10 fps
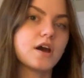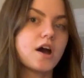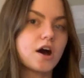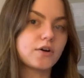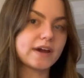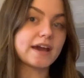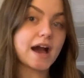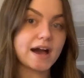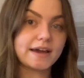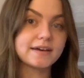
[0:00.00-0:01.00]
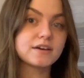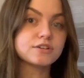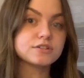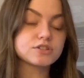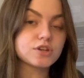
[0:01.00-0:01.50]
Okay, hi.
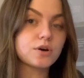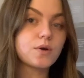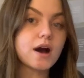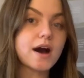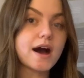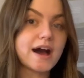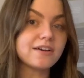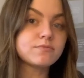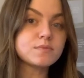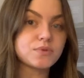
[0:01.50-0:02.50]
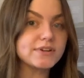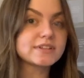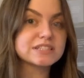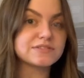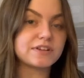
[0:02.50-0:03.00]
So I've been putting
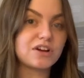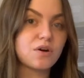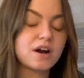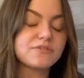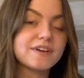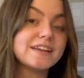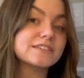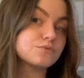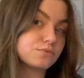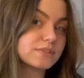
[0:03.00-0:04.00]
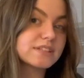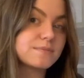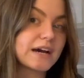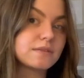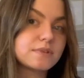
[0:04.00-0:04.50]
this video off and it's really
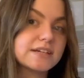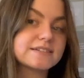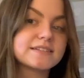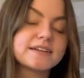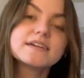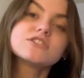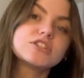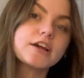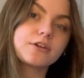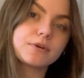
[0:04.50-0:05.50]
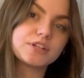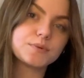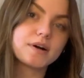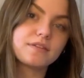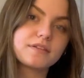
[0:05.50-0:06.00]
bad because today's January
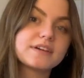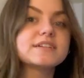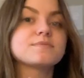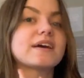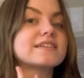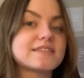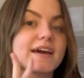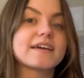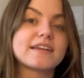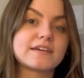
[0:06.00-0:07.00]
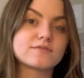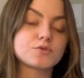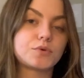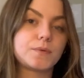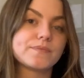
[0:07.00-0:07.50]
twelfth. It is my second day of
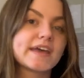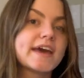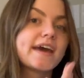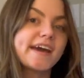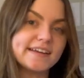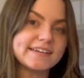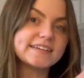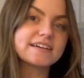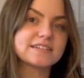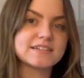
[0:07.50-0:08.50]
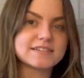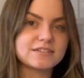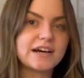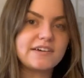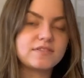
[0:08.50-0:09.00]
school. And yes, I still
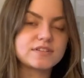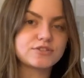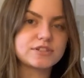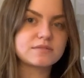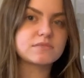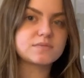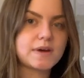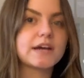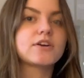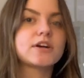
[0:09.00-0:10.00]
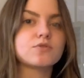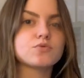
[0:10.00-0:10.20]
have this Christmas background.